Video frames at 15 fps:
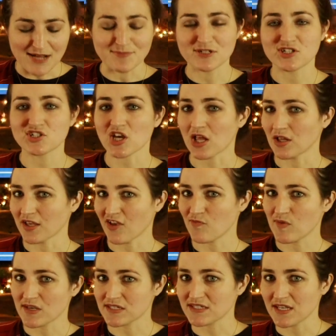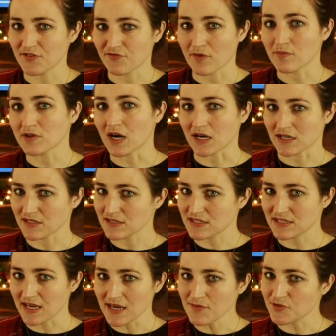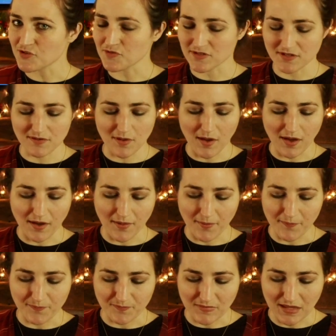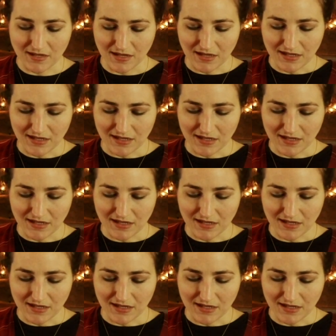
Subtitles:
Michelle gave me a scene from Garden State, which was the